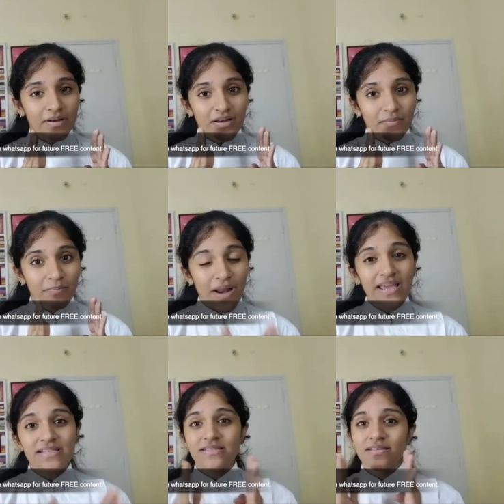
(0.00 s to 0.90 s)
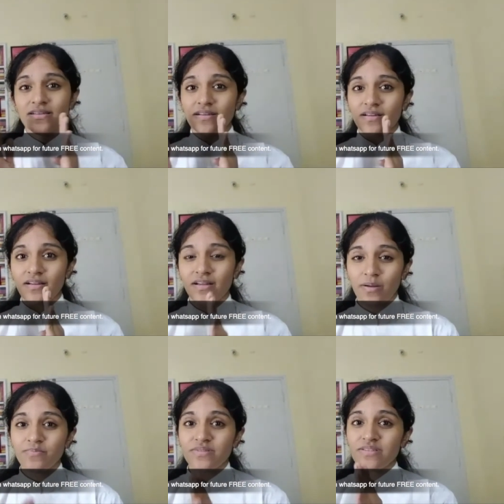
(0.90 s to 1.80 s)
Price
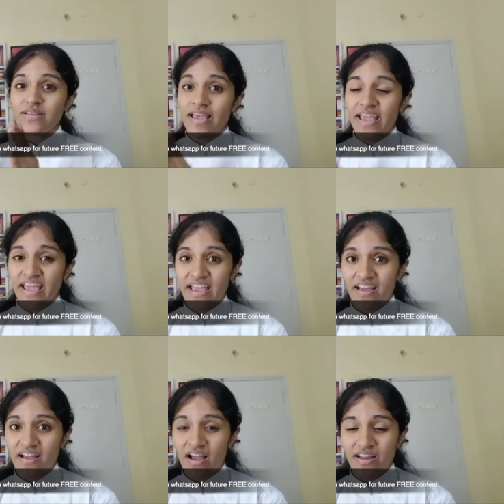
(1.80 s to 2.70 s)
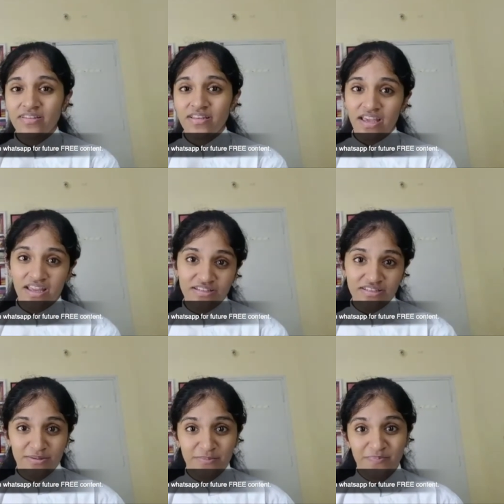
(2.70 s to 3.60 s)
comes at the end.
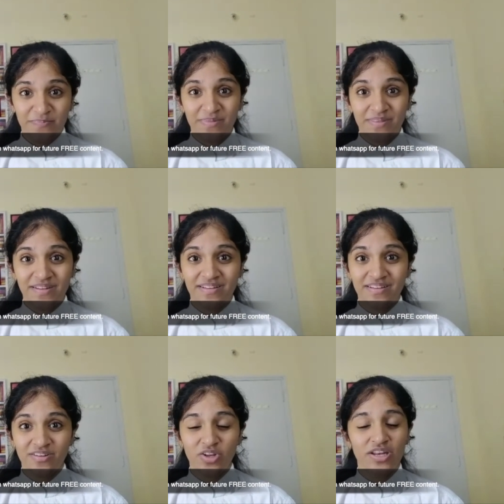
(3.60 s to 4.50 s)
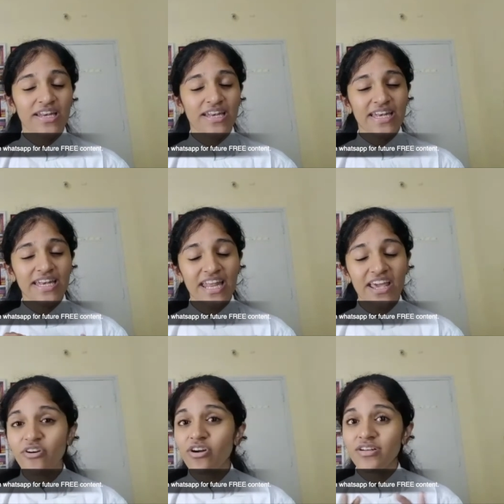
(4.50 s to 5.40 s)

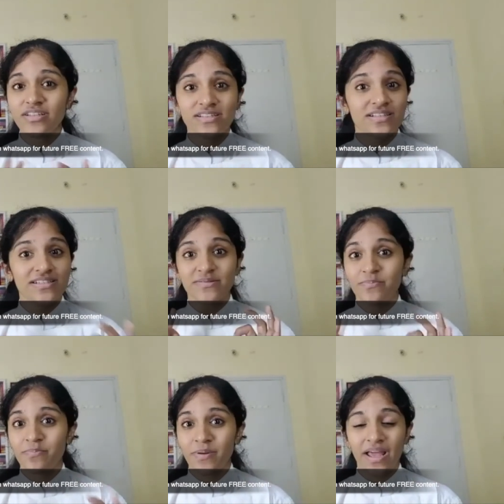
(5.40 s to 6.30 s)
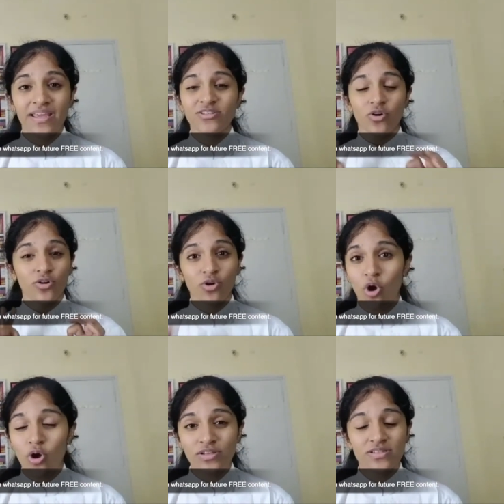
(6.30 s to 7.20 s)
Never discuss price or
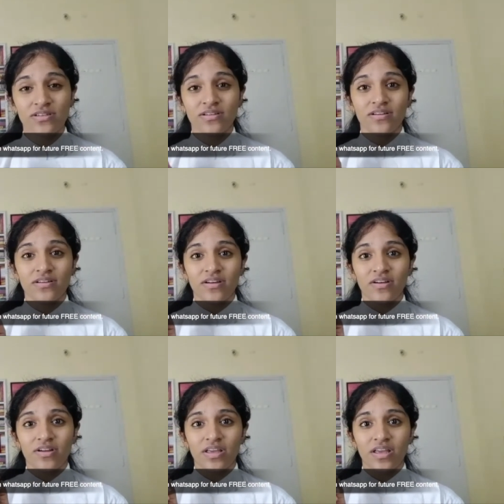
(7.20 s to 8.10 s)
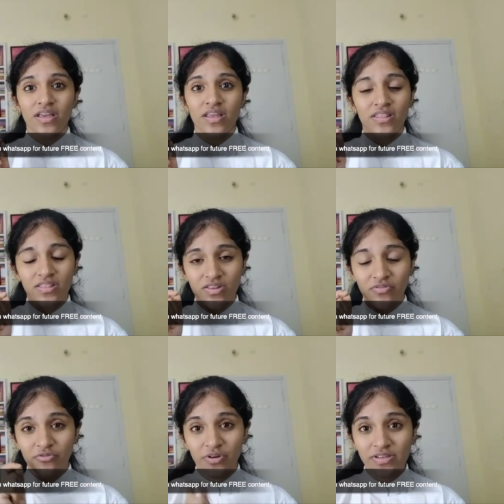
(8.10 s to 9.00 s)
cost in the
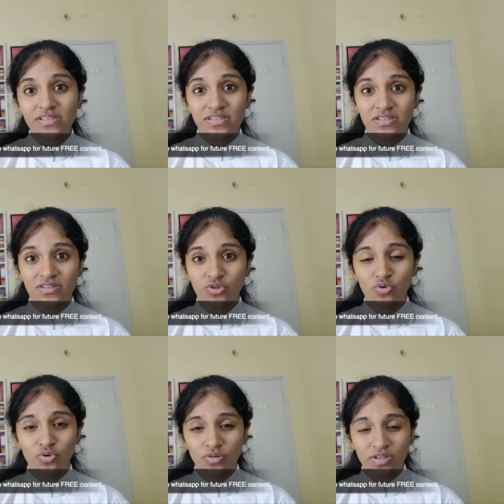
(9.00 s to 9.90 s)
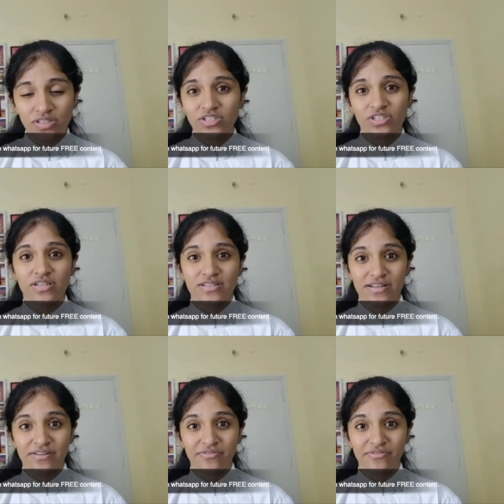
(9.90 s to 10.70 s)
first, discussion itself.